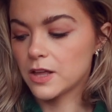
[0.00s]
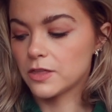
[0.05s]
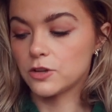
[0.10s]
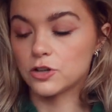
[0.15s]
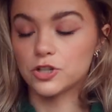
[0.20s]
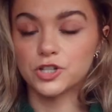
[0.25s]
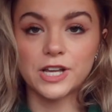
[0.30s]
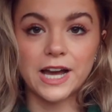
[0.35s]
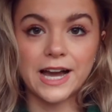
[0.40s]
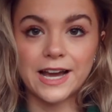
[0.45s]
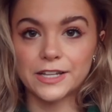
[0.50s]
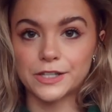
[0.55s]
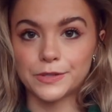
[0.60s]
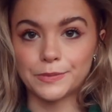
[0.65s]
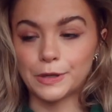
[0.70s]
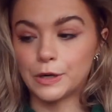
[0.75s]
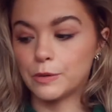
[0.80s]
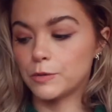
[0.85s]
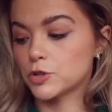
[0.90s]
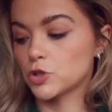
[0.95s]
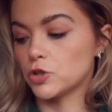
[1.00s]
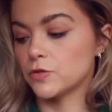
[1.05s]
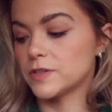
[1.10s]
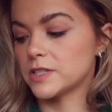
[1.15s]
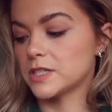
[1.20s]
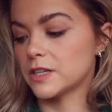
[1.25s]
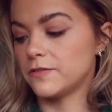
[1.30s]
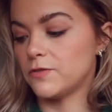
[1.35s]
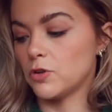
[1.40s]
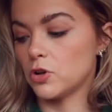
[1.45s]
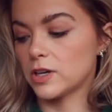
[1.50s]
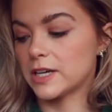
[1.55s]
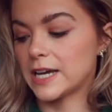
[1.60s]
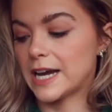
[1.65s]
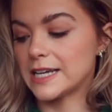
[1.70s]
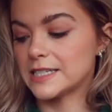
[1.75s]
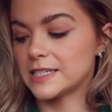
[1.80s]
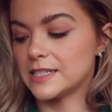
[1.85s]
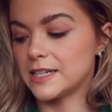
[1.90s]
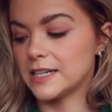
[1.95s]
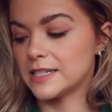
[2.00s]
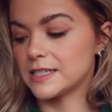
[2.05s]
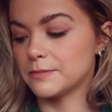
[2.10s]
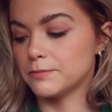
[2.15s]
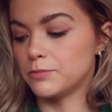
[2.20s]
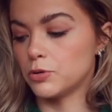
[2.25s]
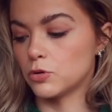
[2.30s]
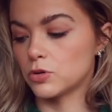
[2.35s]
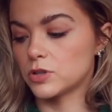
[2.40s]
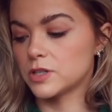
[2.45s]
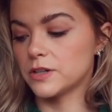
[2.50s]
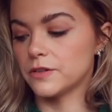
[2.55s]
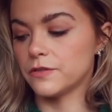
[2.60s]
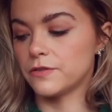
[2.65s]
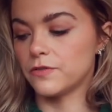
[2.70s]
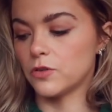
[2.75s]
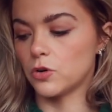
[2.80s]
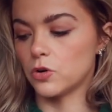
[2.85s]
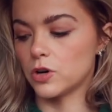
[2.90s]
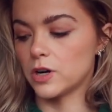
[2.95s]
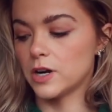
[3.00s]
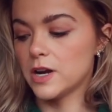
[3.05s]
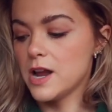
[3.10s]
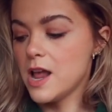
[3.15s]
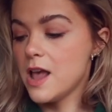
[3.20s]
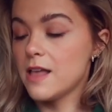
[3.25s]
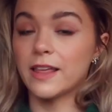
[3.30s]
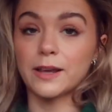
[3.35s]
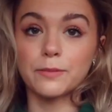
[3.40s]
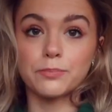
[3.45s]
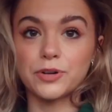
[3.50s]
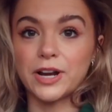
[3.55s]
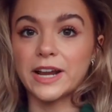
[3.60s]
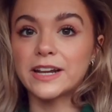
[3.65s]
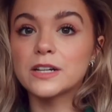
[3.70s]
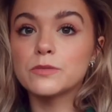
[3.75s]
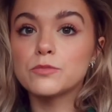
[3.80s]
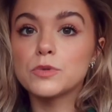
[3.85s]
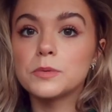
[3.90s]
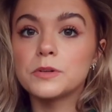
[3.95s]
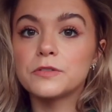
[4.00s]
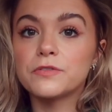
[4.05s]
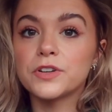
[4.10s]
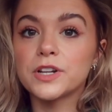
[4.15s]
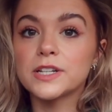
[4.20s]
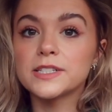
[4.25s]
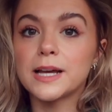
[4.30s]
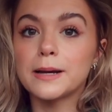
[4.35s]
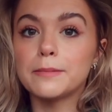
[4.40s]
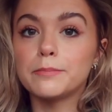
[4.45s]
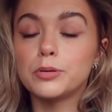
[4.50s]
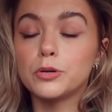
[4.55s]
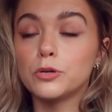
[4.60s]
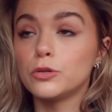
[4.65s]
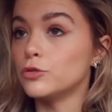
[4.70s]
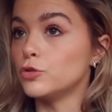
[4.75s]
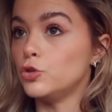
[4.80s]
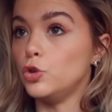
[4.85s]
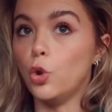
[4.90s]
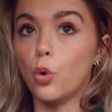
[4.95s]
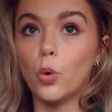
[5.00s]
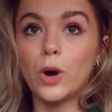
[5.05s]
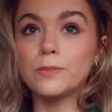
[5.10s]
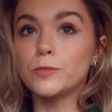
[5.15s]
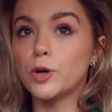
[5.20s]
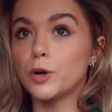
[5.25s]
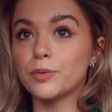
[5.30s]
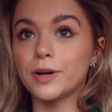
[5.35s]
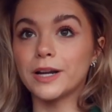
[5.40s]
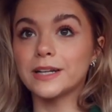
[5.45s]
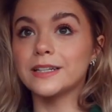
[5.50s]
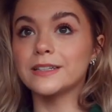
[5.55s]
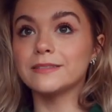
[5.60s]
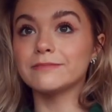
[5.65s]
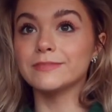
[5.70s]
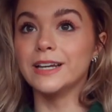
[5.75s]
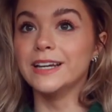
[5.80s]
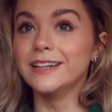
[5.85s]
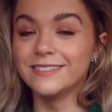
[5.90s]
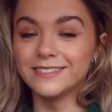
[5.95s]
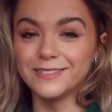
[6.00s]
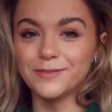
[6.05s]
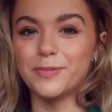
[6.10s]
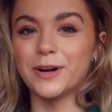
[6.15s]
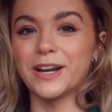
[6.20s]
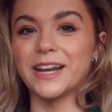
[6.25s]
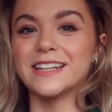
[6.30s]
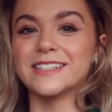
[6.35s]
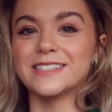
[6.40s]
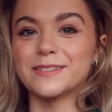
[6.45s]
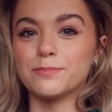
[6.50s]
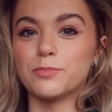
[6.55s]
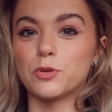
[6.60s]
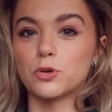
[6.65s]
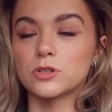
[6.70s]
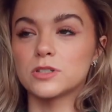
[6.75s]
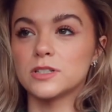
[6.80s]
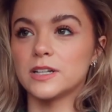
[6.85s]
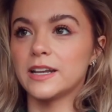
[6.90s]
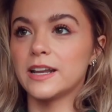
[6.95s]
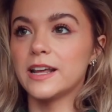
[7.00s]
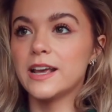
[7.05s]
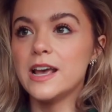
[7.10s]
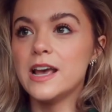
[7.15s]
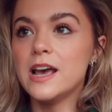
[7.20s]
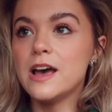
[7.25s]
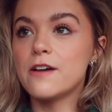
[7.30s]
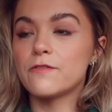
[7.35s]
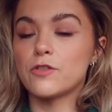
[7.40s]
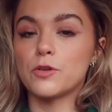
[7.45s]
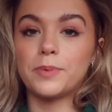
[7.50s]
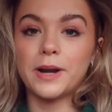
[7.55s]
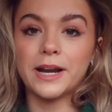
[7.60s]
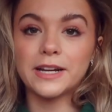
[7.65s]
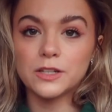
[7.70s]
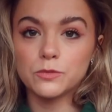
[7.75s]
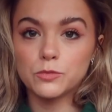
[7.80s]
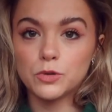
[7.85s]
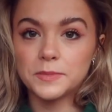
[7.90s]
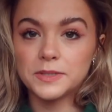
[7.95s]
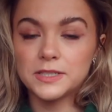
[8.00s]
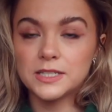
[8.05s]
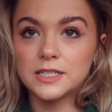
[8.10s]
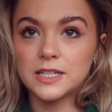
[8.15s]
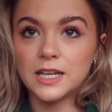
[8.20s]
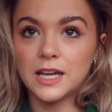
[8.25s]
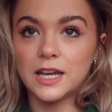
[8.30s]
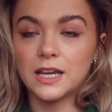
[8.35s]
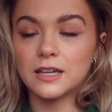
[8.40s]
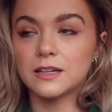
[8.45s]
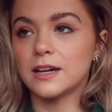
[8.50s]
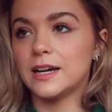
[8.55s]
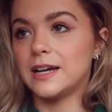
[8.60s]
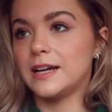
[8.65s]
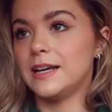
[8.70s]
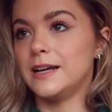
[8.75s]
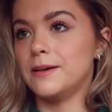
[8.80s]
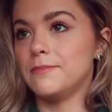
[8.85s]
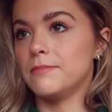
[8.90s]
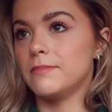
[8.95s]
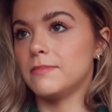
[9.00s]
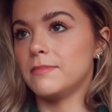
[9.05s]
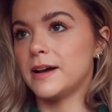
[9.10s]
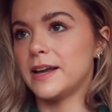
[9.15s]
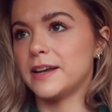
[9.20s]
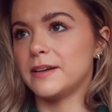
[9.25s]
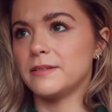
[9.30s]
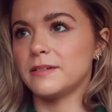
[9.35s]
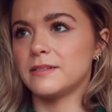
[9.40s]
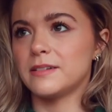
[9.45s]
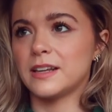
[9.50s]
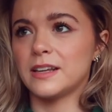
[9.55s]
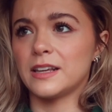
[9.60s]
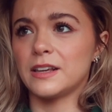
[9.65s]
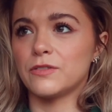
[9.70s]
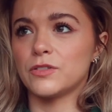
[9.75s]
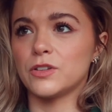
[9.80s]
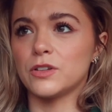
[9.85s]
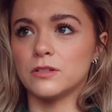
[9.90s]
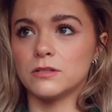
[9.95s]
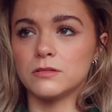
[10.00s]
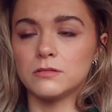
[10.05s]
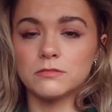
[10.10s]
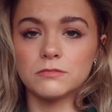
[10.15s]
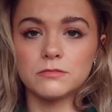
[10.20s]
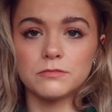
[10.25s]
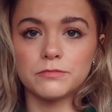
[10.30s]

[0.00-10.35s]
there's that as well, which obviously folic acid is important for like pregnant women, for example. No, I'm not pregnant, but it's important for pregnant women to take, and even